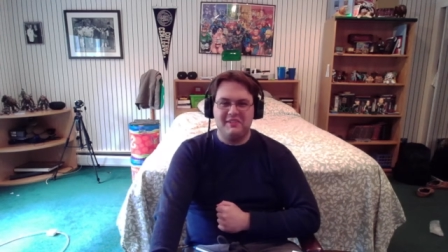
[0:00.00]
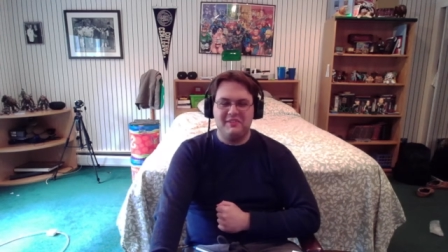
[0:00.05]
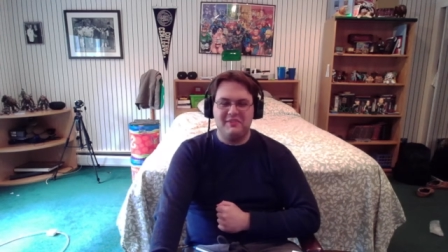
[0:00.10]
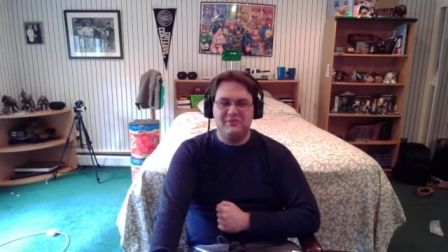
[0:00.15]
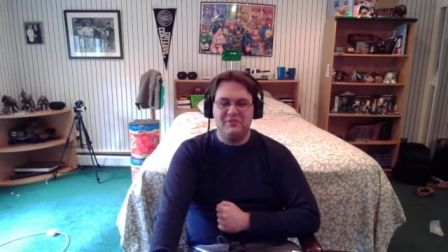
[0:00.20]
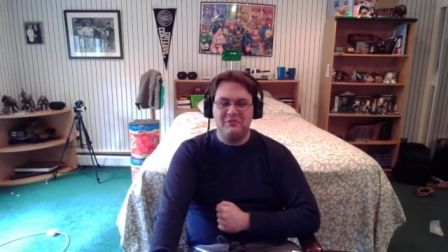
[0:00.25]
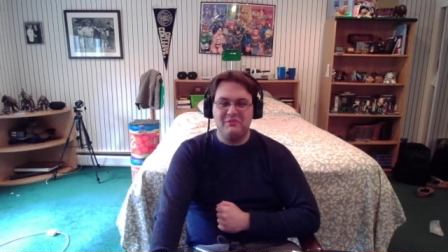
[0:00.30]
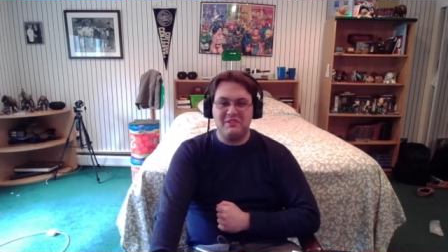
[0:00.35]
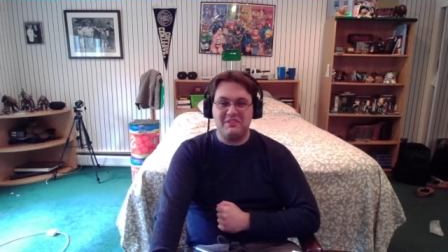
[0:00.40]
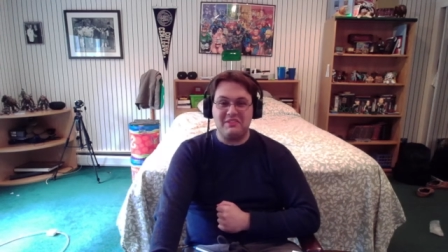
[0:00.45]

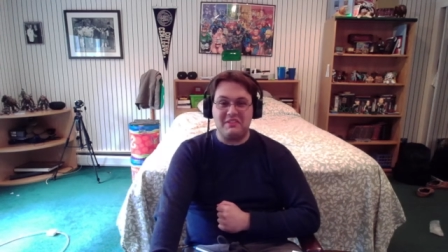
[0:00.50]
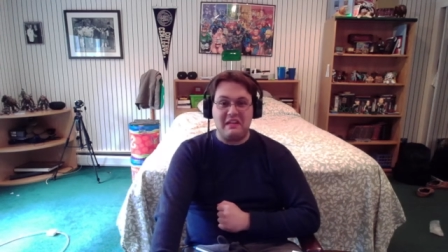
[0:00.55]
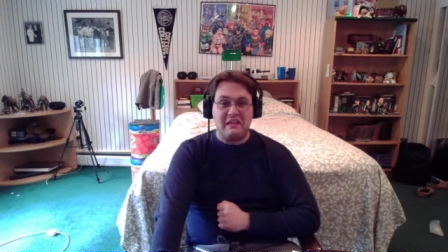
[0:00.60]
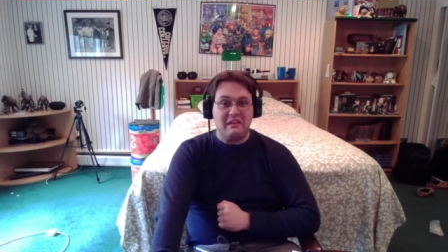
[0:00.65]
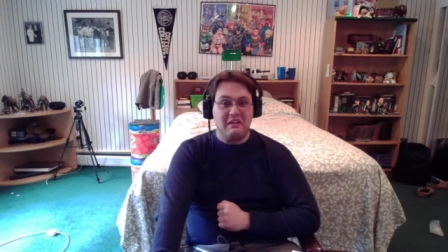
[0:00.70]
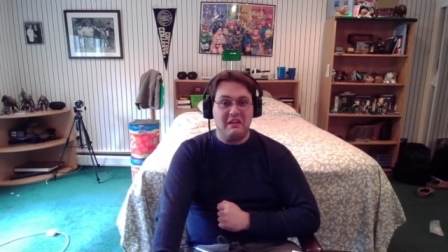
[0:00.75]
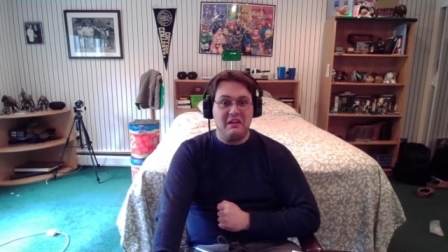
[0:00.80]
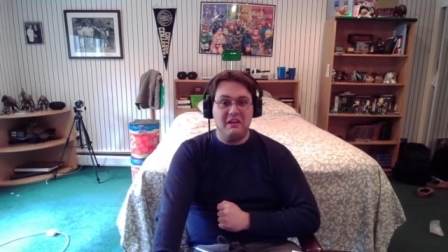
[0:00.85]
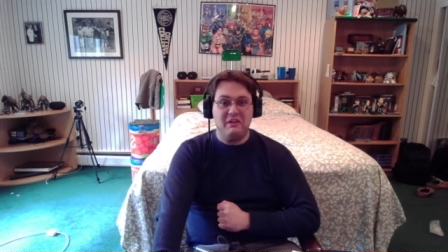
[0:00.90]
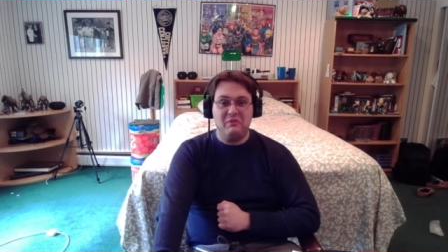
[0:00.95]
Fu was like,
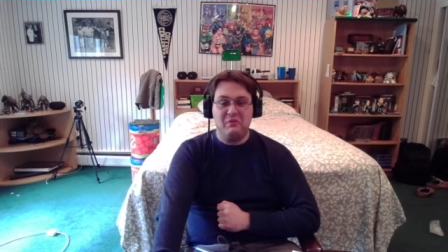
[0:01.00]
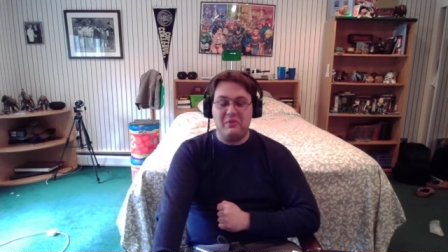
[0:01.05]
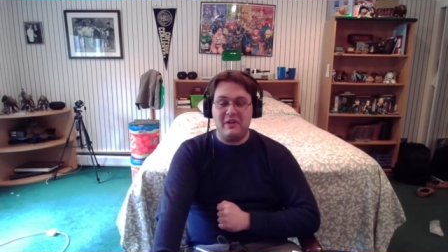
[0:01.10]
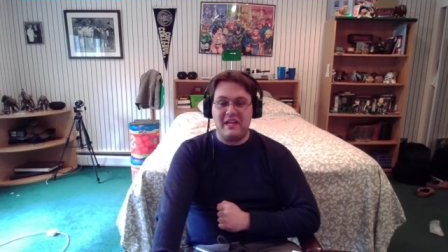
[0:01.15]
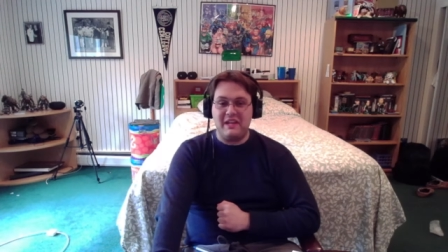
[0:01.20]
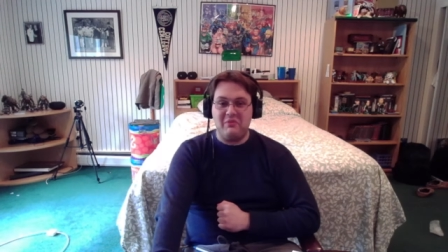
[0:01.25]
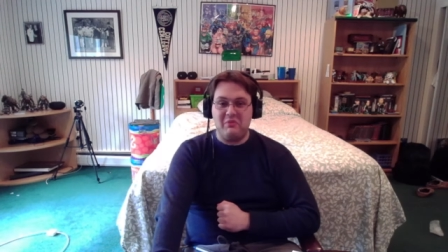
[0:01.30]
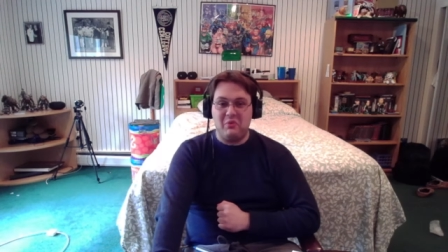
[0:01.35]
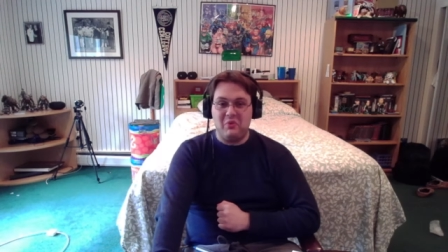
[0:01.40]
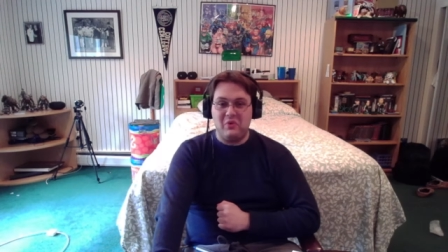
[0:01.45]

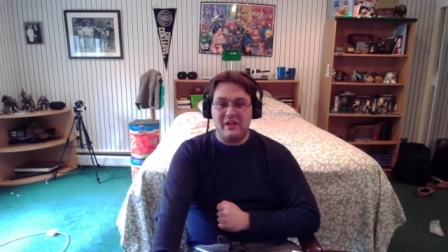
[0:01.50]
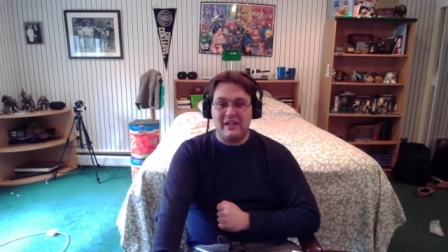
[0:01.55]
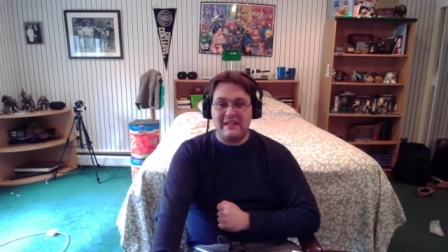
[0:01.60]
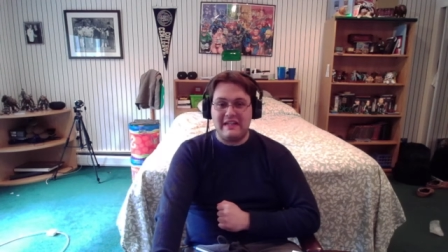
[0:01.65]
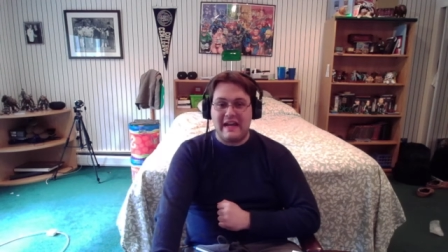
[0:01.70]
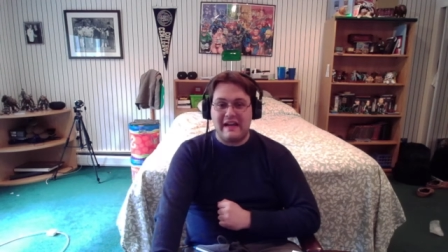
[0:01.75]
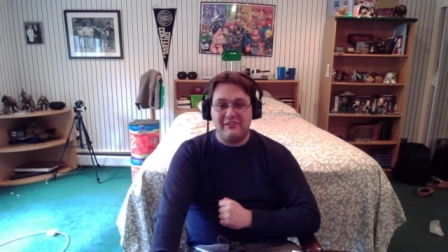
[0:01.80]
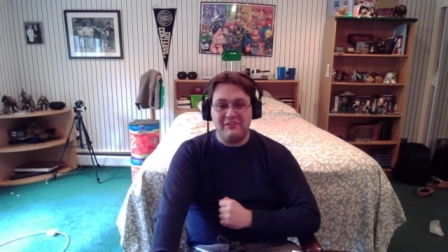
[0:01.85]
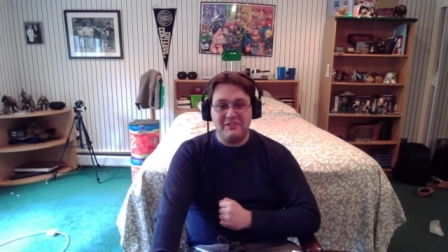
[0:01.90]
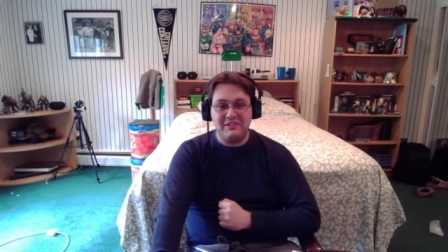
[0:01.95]
"Wait, what?
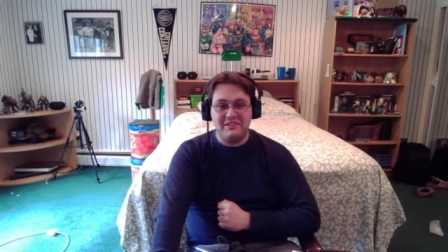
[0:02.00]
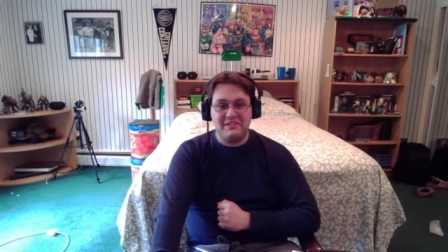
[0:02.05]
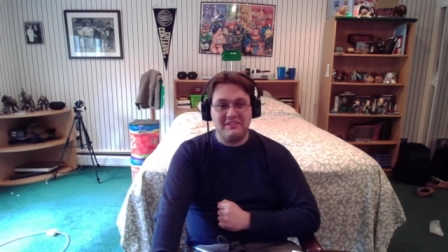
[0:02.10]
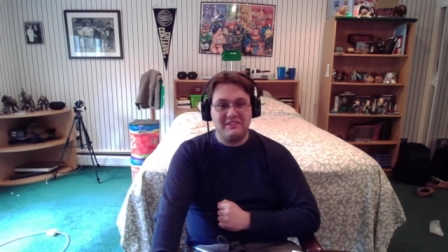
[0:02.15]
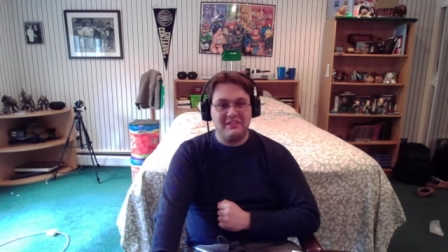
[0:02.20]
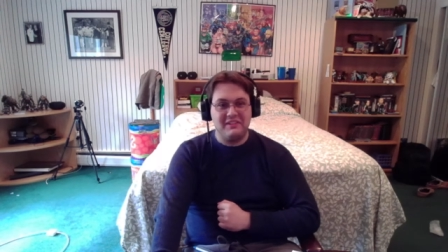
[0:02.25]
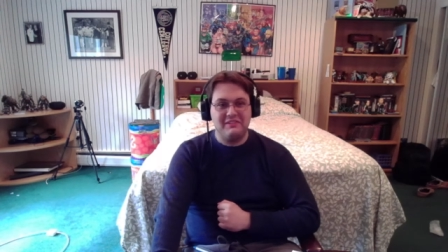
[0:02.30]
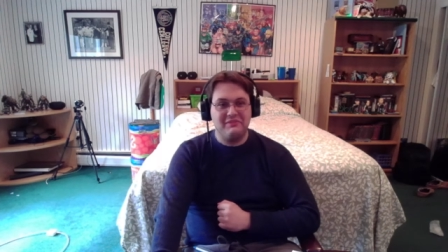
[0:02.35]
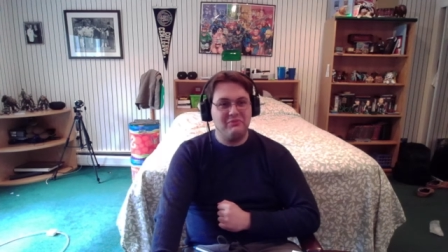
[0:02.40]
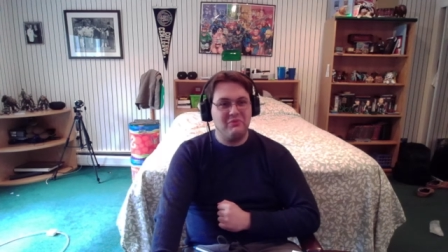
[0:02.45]
How did
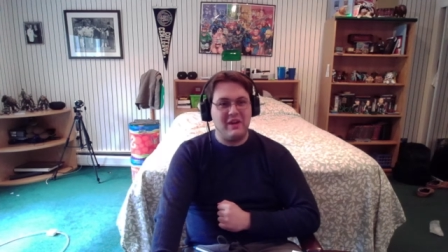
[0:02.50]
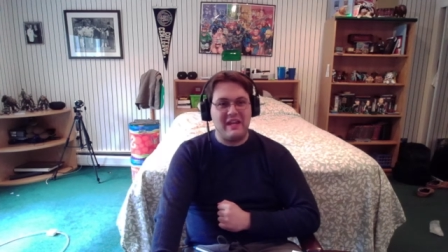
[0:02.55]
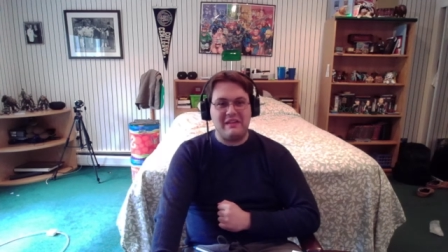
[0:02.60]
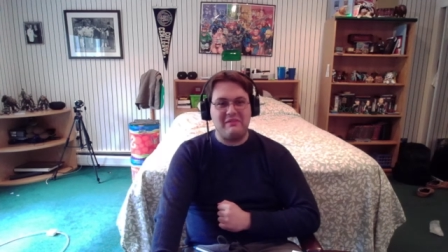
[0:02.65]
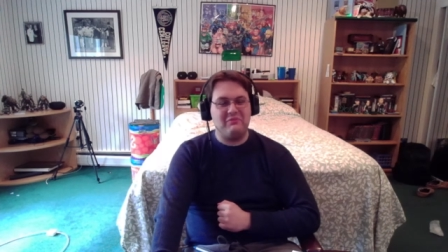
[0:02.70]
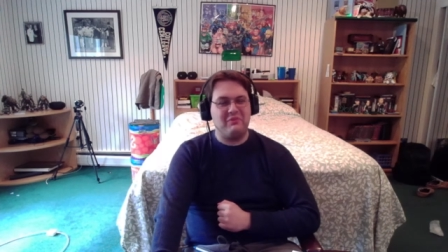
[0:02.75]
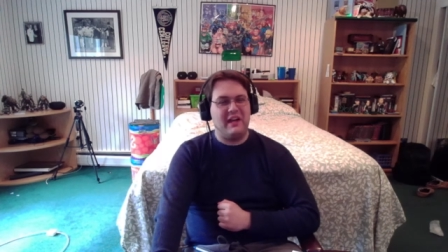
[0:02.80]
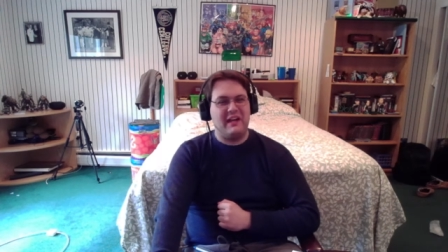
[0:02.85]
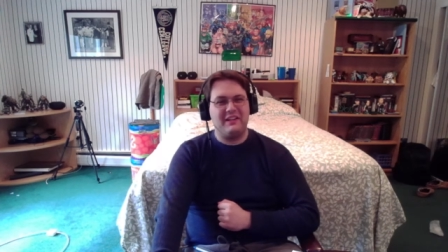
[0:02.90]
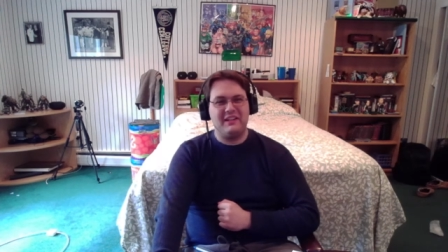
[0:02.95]

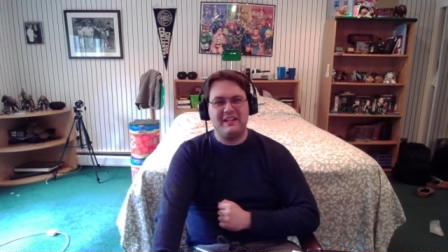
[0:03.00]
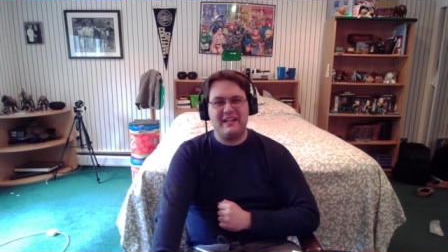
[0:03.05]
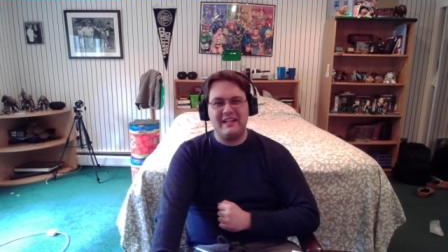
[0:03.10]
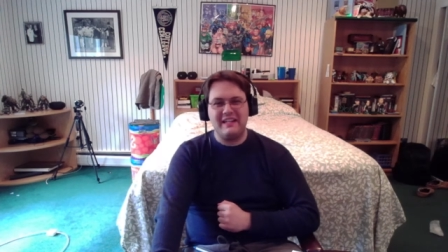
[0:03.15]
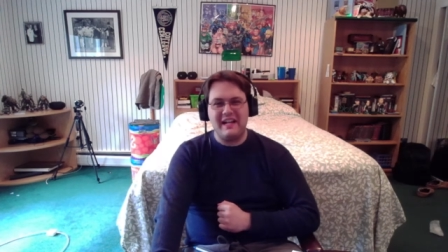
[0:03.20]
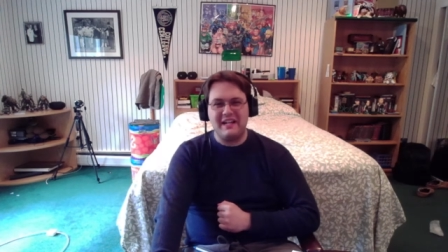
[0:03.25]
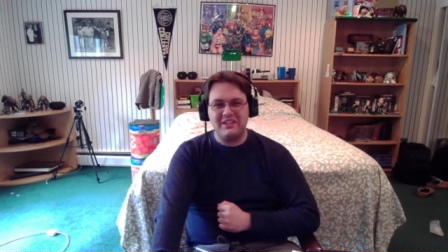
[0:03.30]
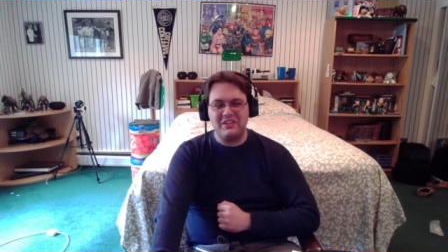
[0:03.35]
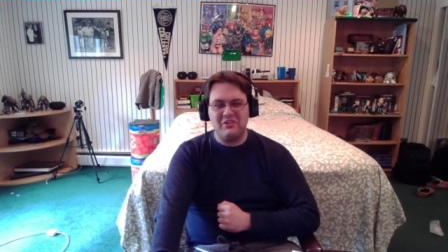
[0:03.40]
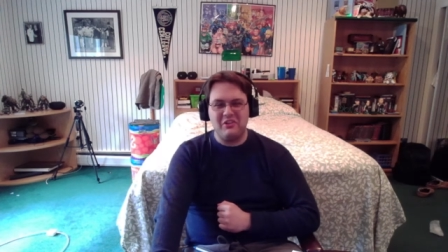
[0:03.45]
I
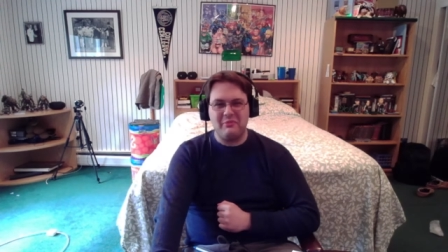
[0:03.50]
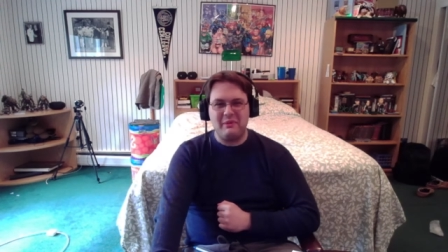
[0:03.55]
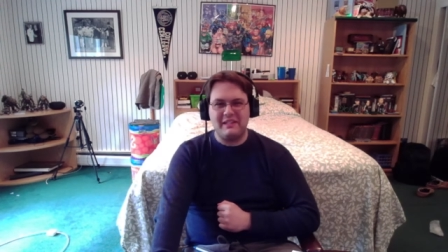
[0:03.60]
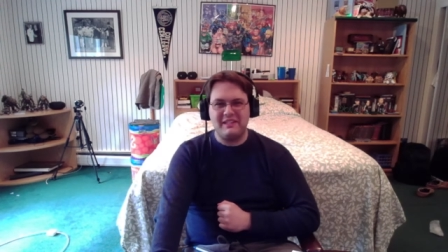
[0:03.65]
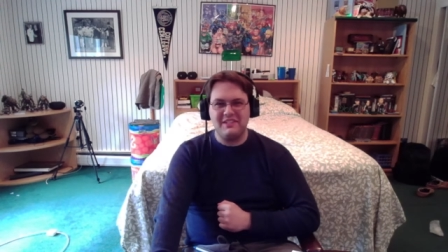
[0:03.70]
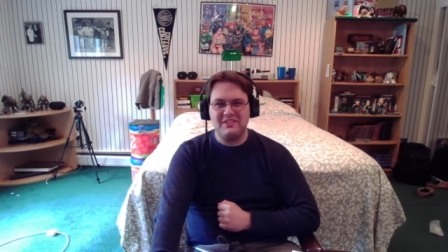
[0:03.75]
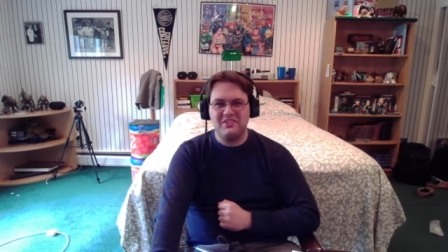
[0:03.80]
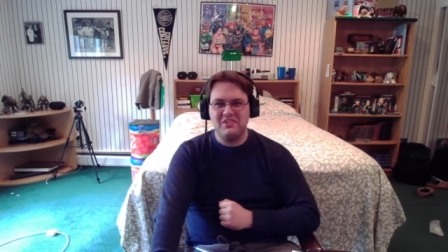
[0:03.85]
not know about this?